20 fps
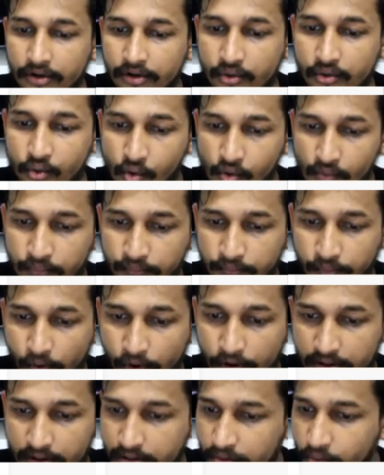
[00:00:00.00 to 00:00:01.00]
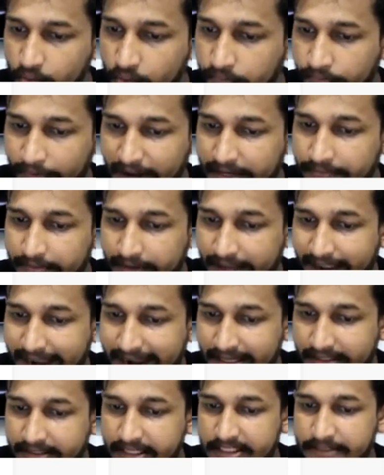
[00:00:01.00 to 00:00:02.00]
2425.
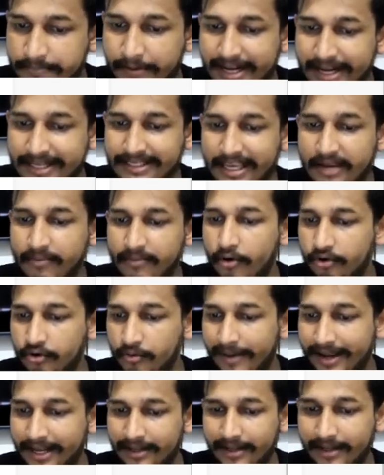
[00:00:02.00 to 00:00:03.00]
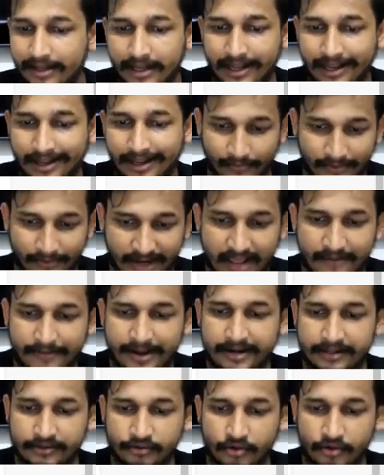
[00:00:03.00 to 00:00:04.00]
At this price I want to buy, whenever
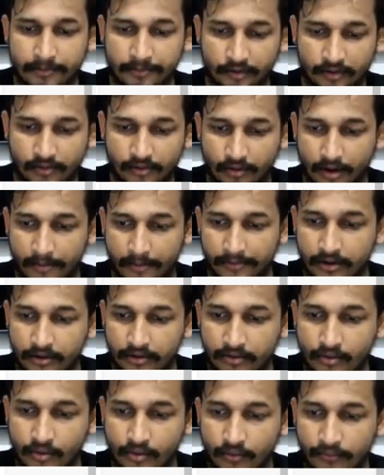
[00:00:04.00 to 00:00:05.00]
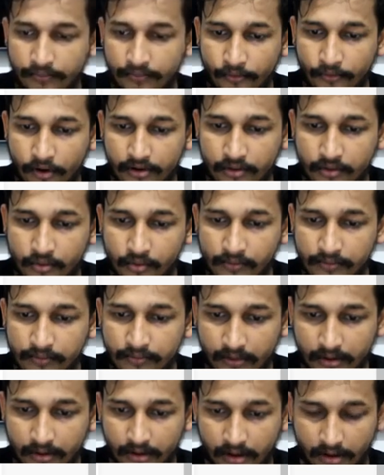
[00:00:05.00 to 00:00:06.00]
it is going to come,
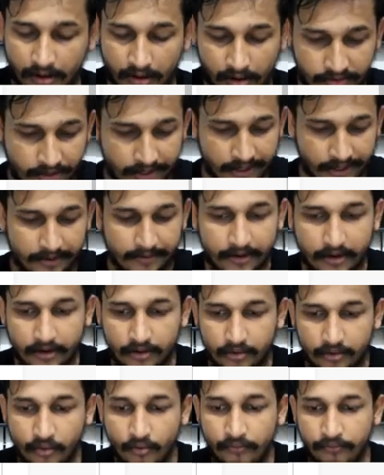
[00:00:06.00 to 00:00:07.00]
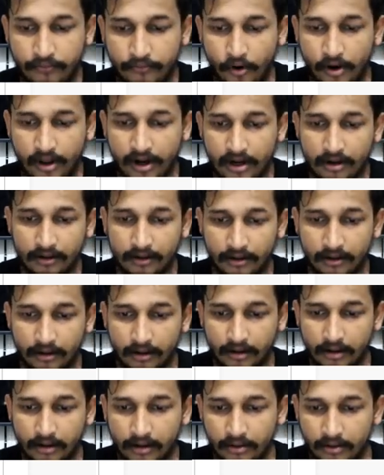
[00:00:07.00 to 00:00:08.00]

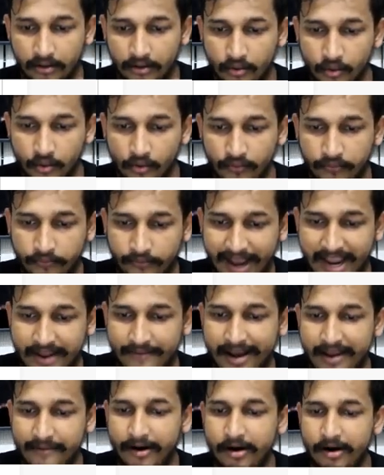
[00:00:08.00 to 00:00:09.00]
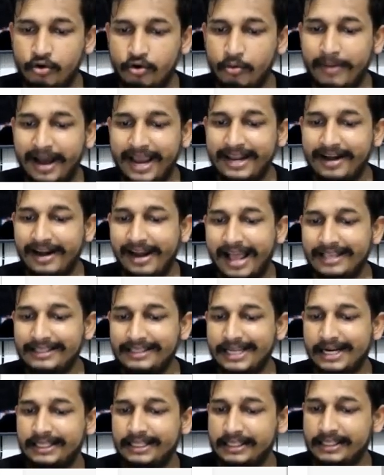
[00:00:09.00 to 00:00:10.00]
2425. I want to buy
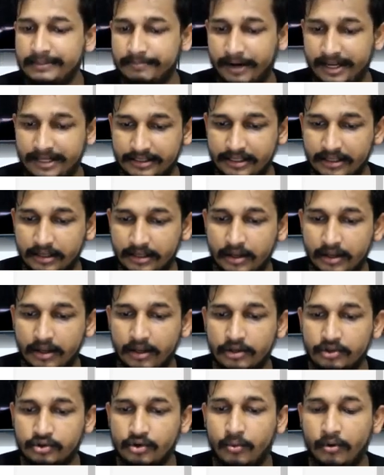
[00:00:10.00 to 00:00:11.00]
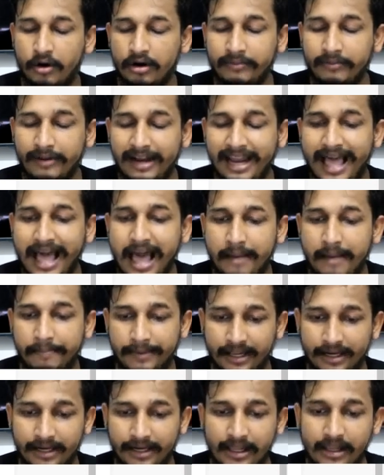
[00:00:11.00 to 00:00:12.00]
Reliance at this price. So what will
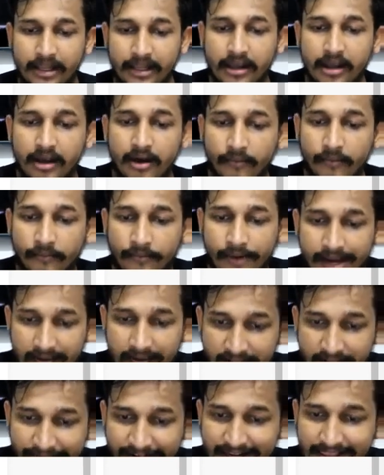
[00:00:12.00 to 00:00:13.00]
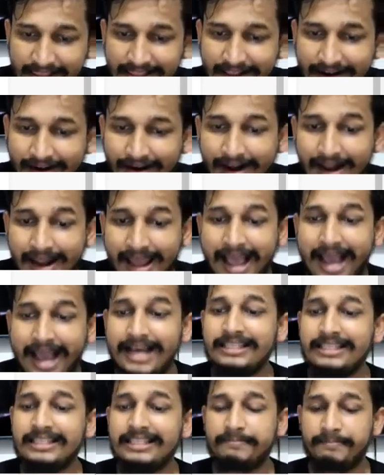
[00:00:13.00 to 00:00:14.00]
happen? Whenever the
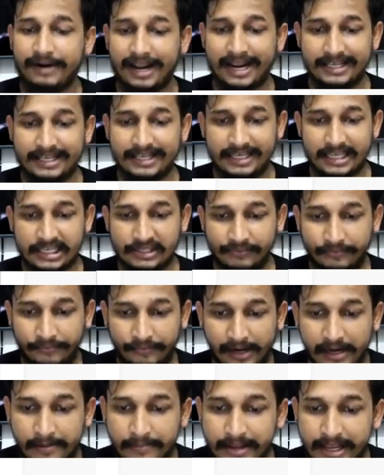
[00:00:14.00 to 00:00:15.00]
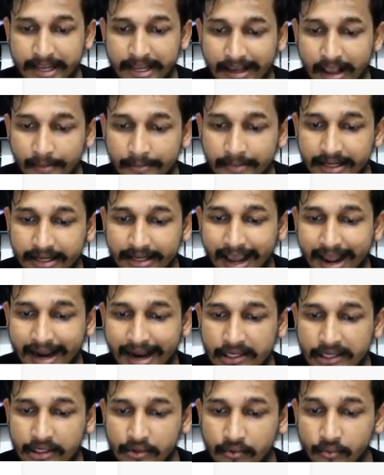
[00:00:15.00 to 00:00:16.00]
Reliance prices will be coming
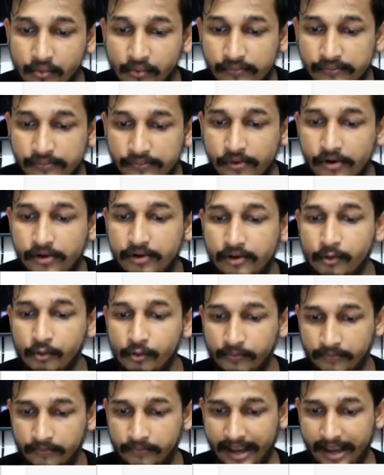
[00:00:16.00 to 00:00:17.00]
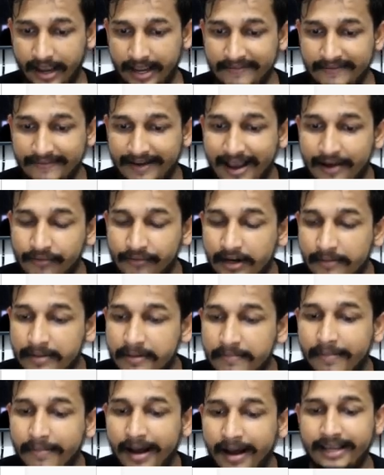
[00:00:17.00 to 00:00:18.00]
at 2425, I will be
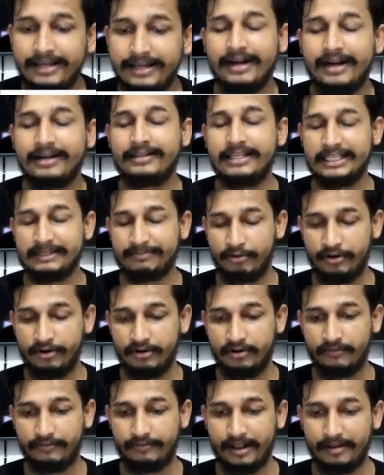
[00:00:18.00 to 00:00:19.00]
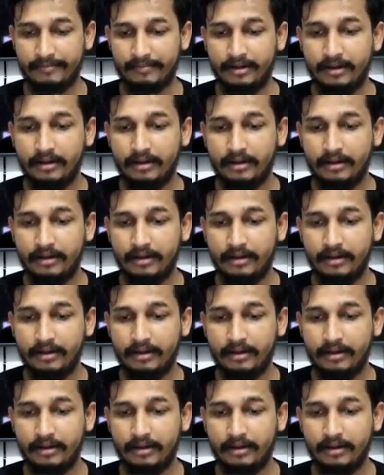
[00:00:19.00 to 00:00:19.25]
buying at this point of time.